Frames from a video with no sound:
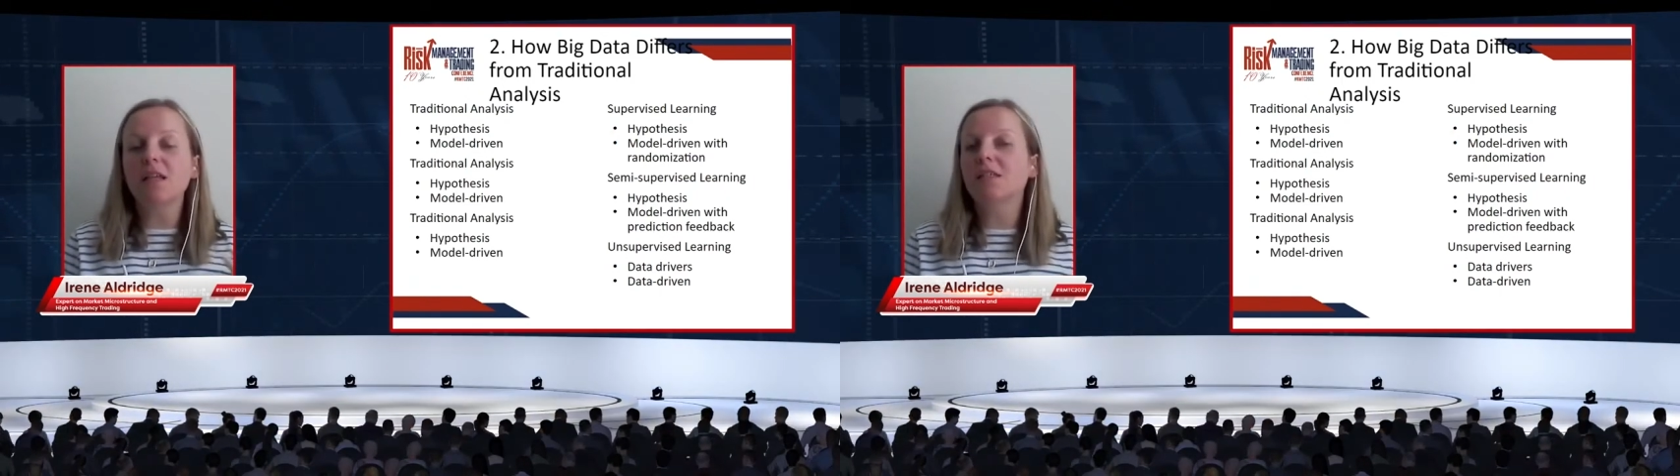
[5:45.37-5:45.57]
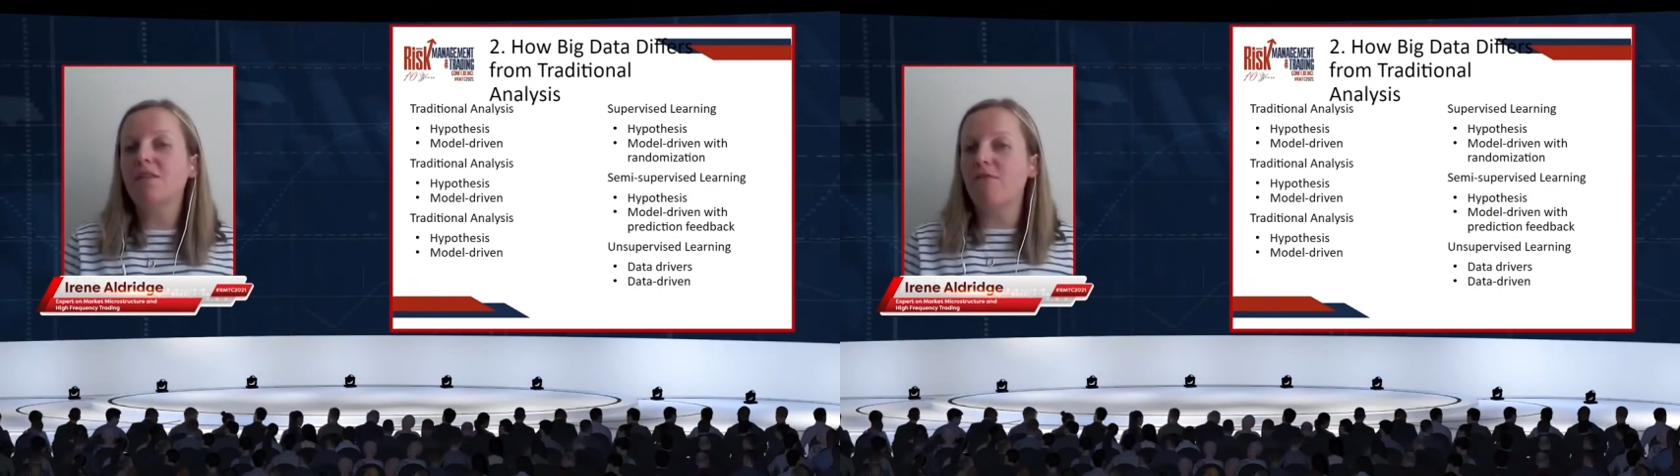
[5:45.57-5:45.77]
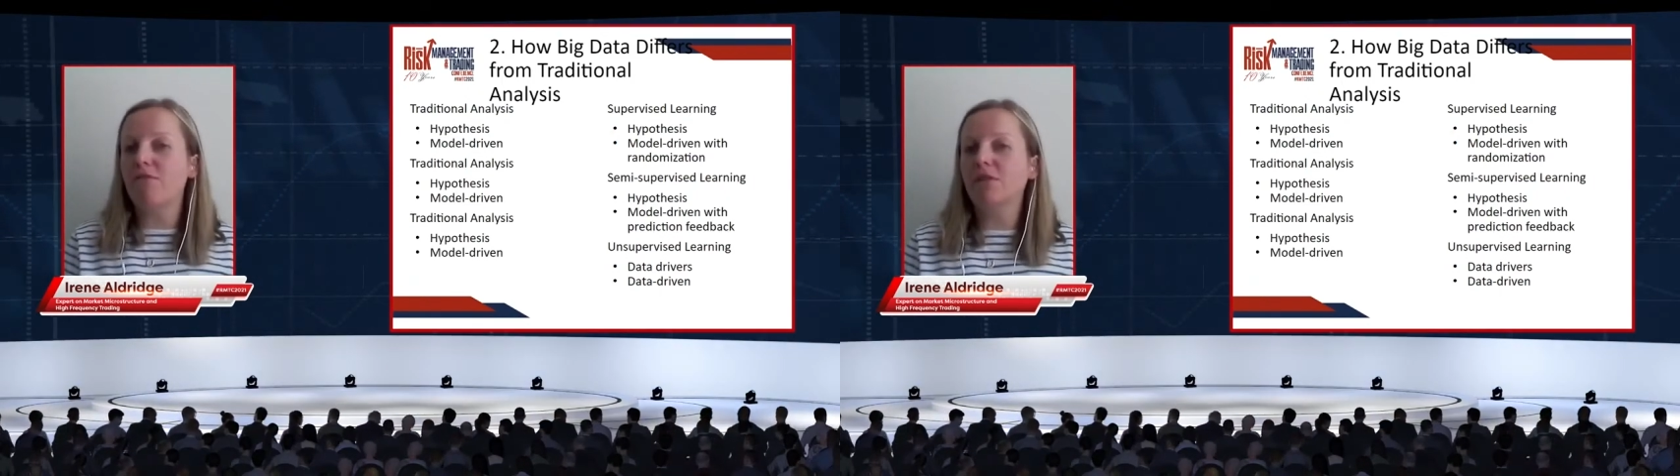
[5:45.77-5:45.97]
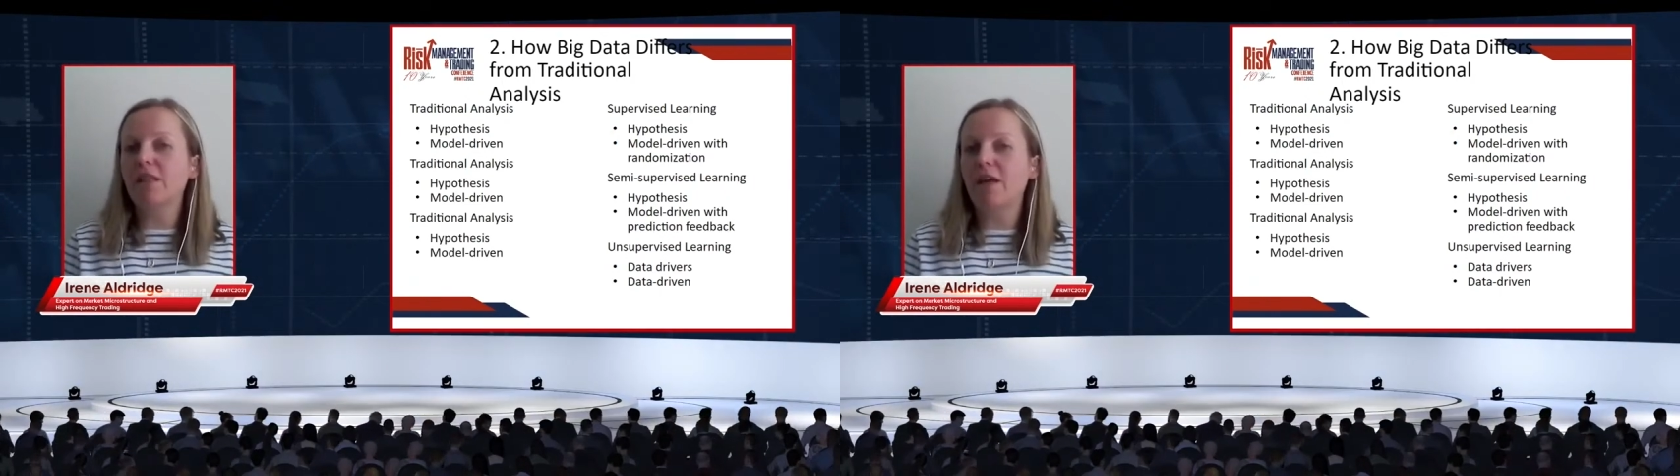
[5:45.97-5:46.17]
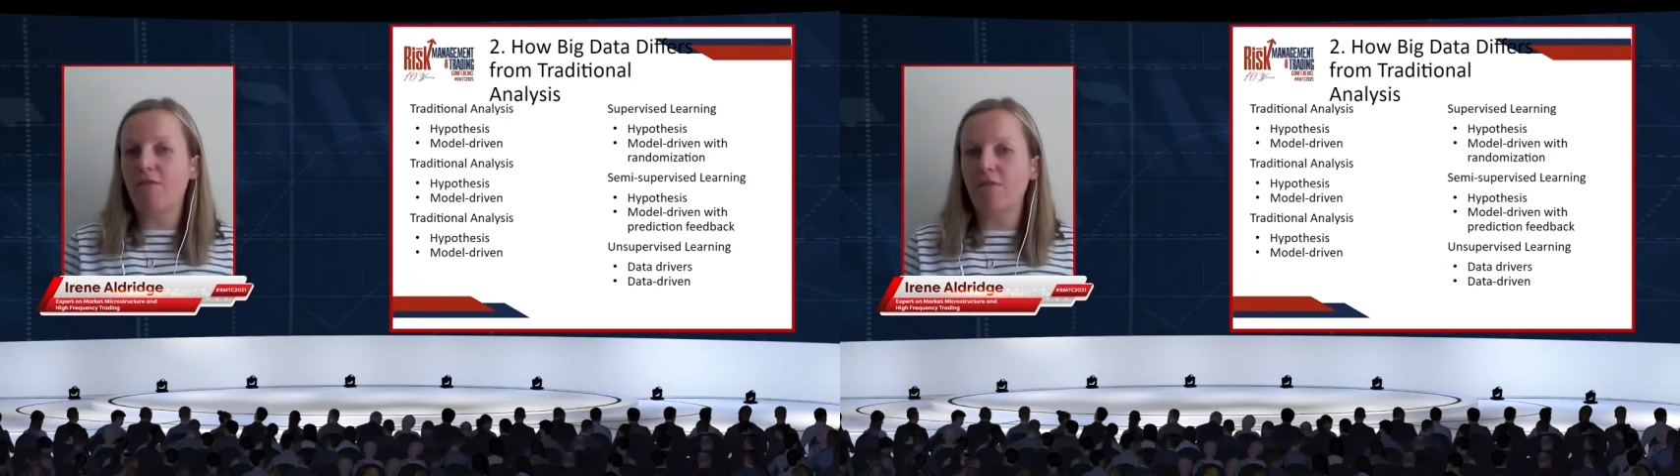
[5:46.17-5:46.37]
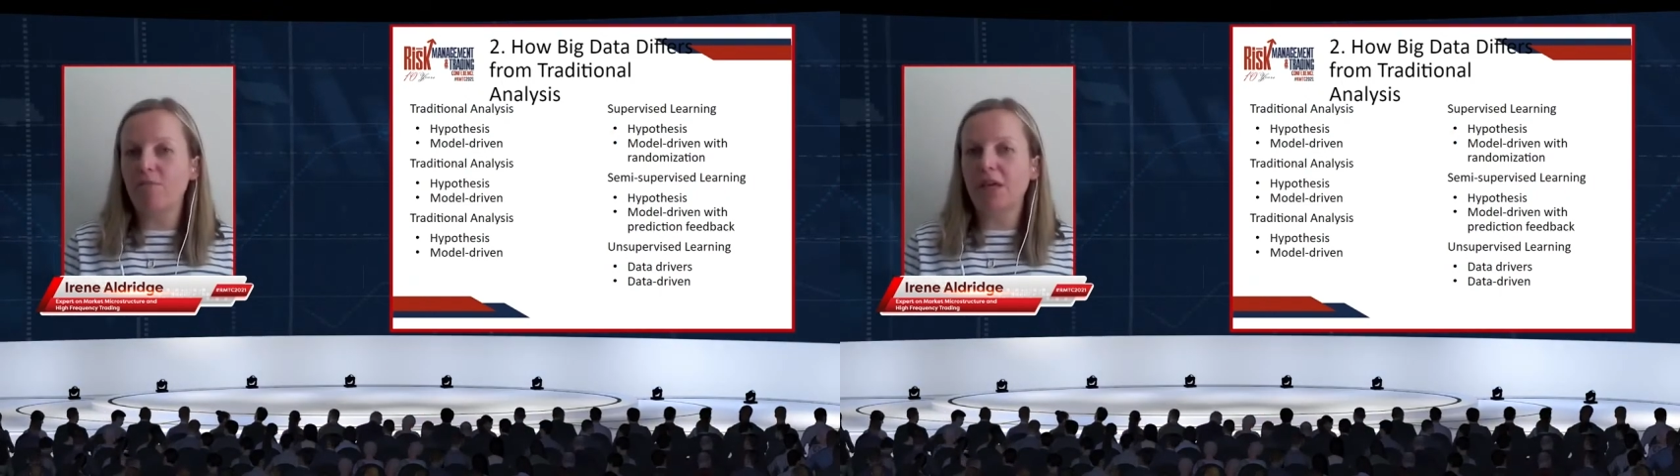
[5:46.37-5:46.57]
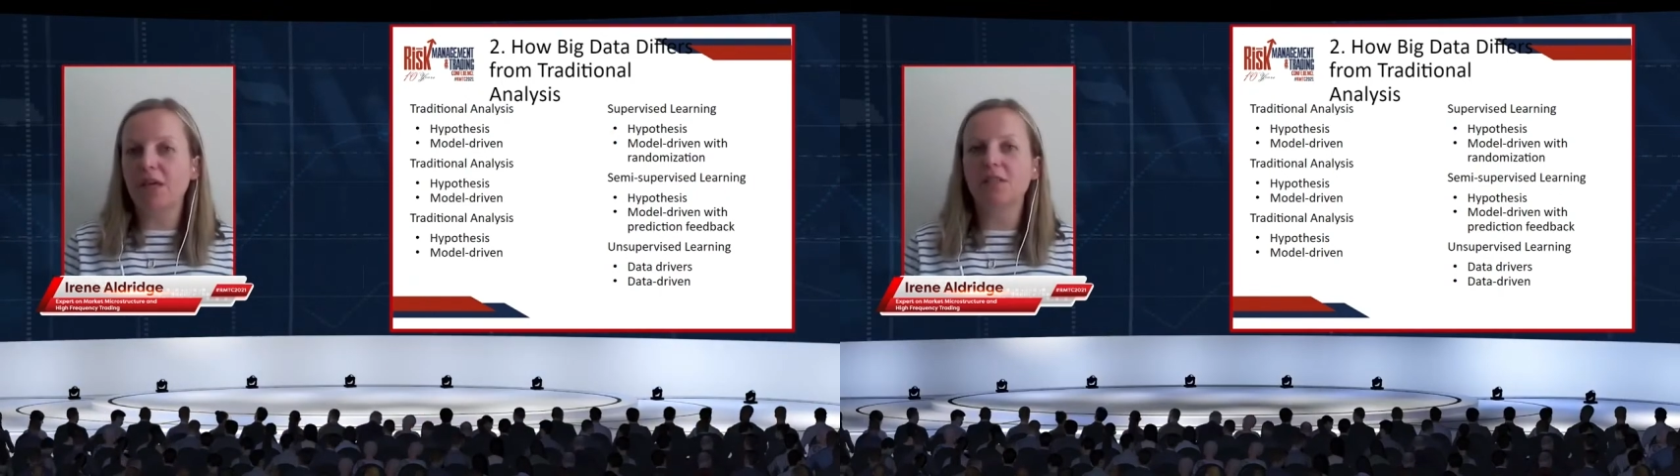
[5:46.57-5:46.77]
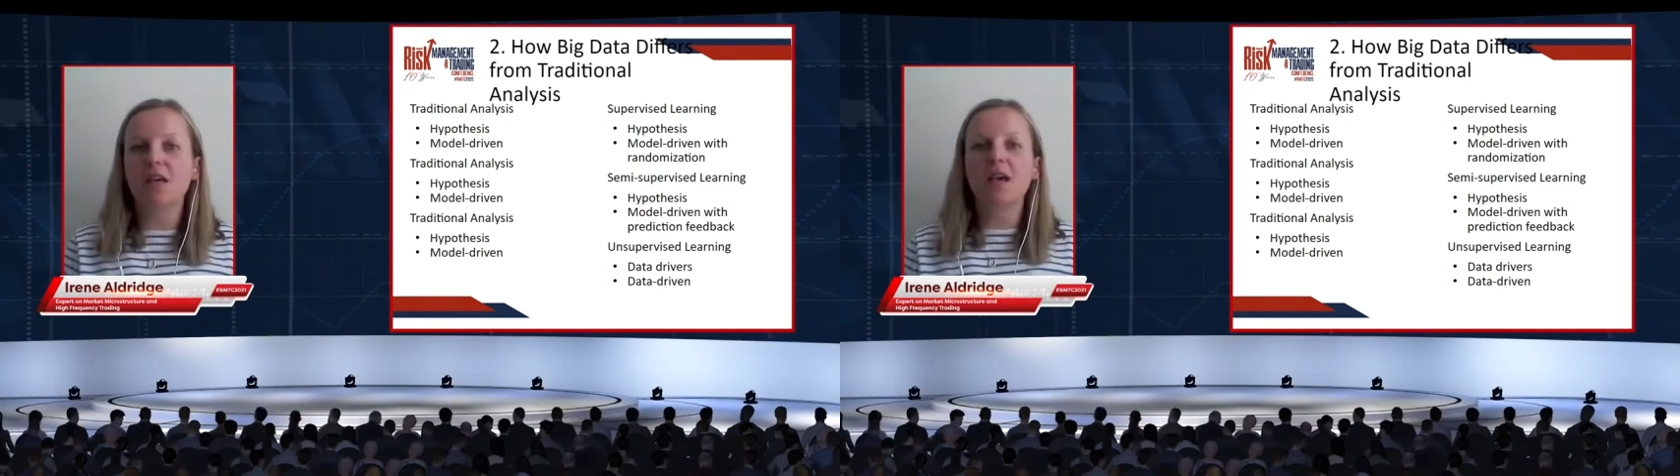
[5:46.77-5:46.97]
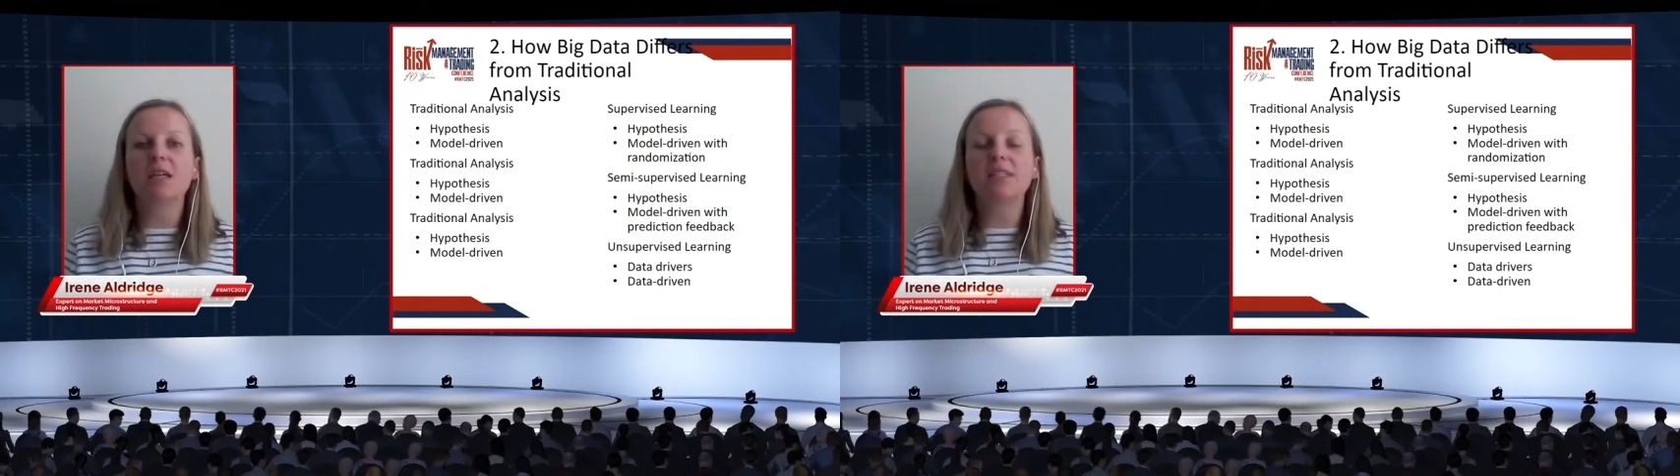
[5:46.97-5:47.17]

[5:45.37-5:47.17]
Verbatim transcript: it's a different level because